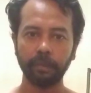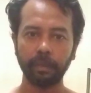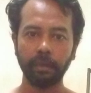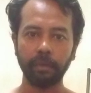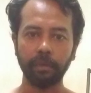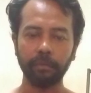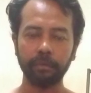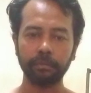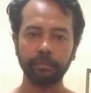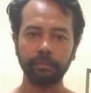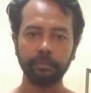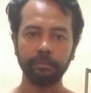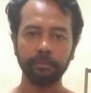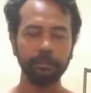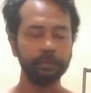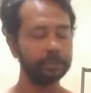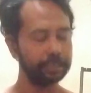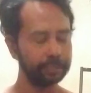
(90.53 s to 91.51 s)
you know
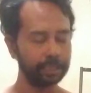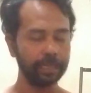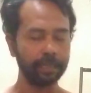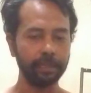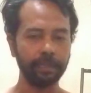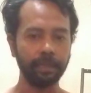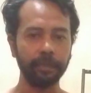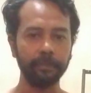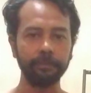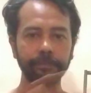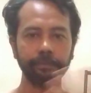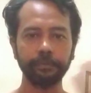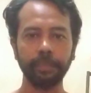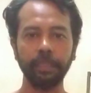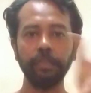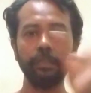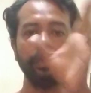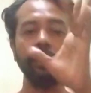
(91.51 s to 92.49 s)
it's like that,
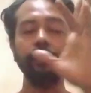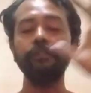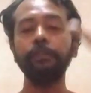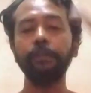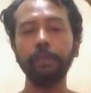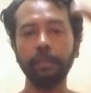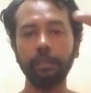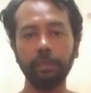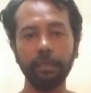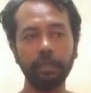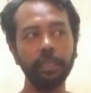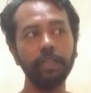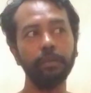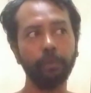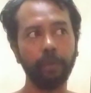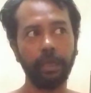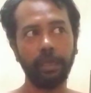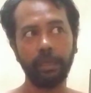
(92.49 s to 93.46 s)
even
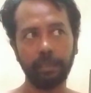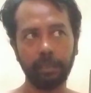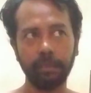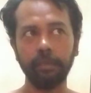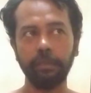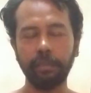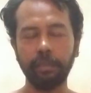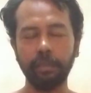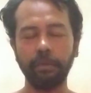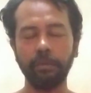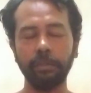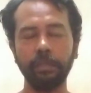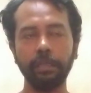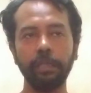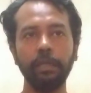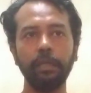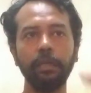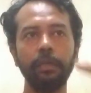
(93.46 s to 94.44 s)
in a way.
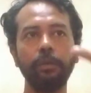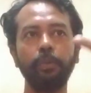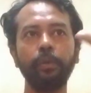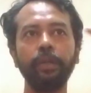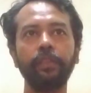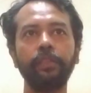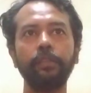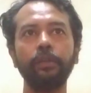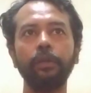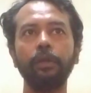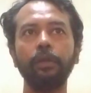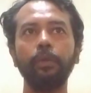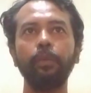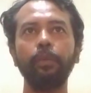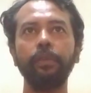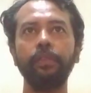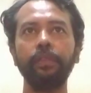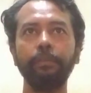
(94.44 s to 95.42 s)
With
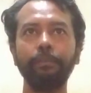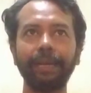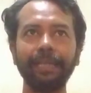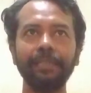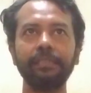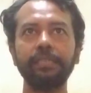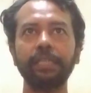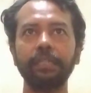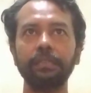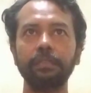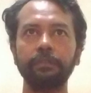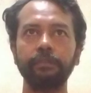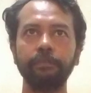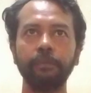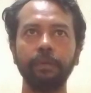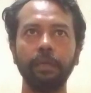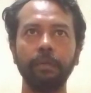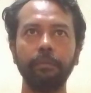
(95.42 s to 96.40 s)
the mindsets
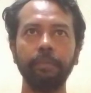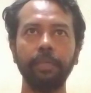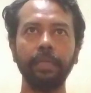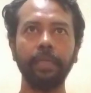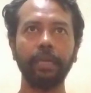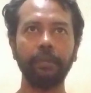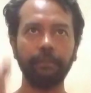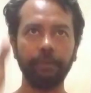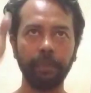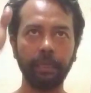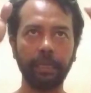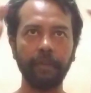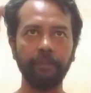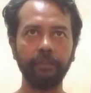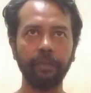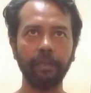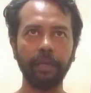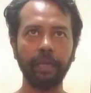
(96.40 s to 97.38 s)
of being
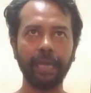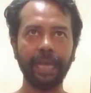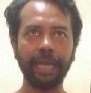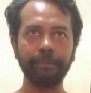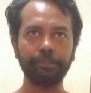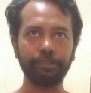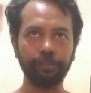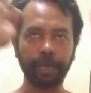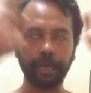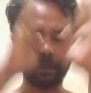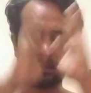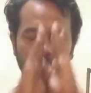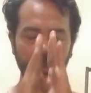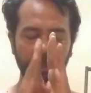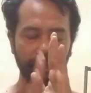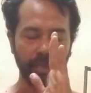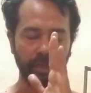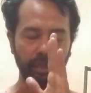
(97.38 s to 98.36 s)
have a abstract
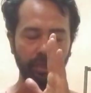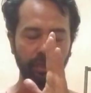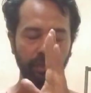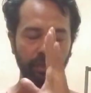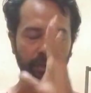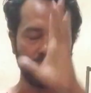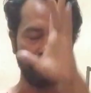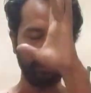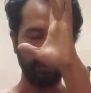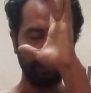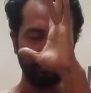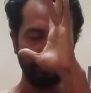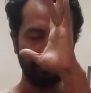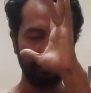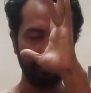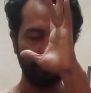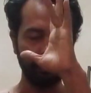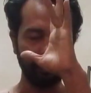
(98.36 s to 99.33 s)
thinking.
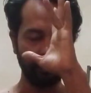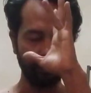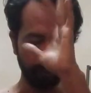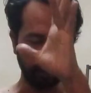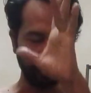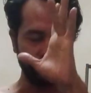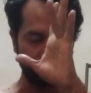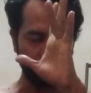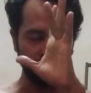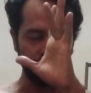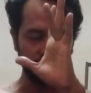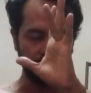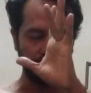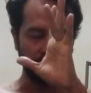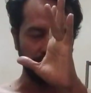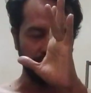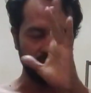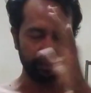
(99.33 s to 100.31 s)
When you close
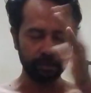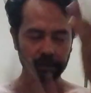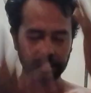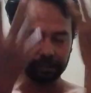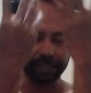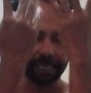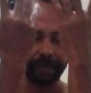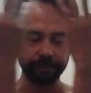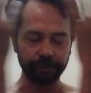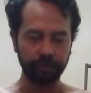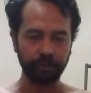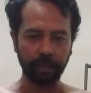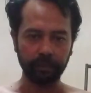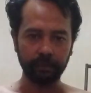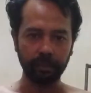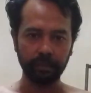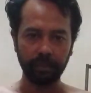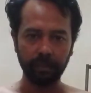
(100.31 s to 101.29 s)
your eyes, this
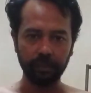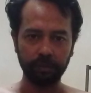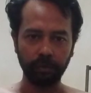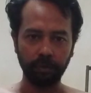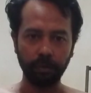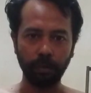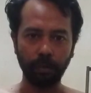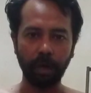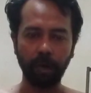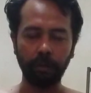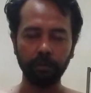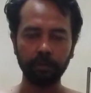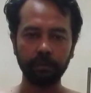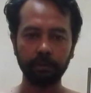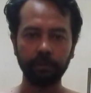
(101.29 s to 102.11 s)
abstract thinking is going to go out.